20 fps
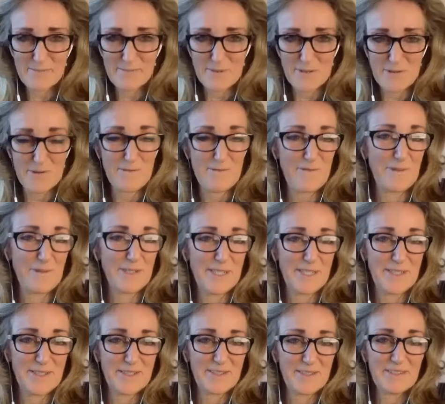beautiful
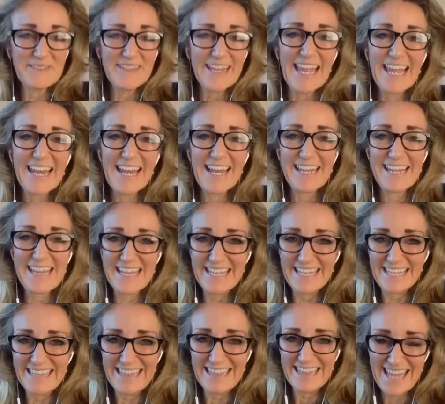too. And I
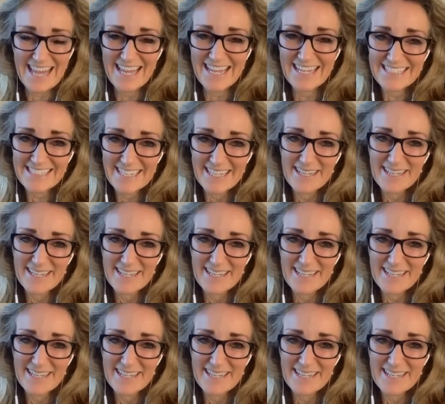think that